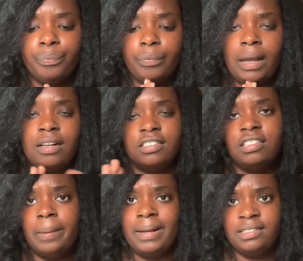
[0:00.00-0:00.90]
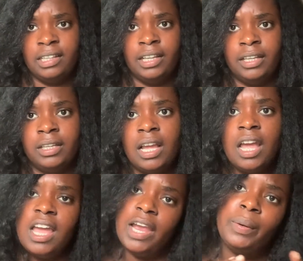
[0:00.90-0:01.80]
I'll just start by saying
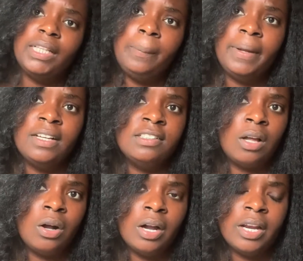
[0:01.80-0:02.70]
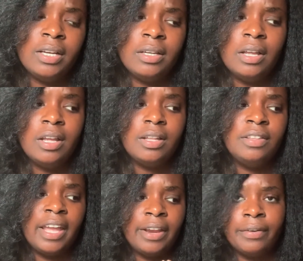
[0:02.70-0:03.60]
it really depends on
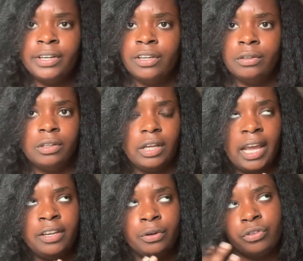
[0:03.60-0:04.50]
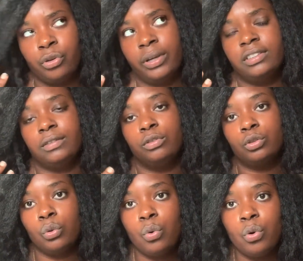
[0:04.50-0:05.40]
the area and your choice of
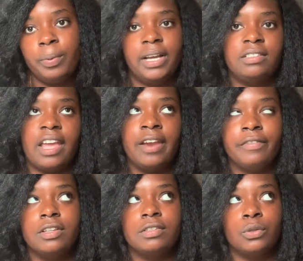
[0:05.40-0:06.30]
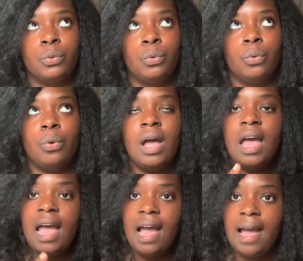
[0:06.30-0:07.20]
school, because every school
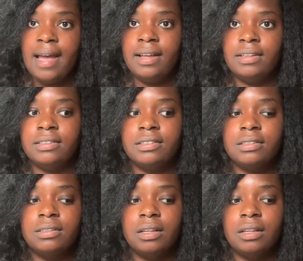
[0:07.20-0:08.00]
has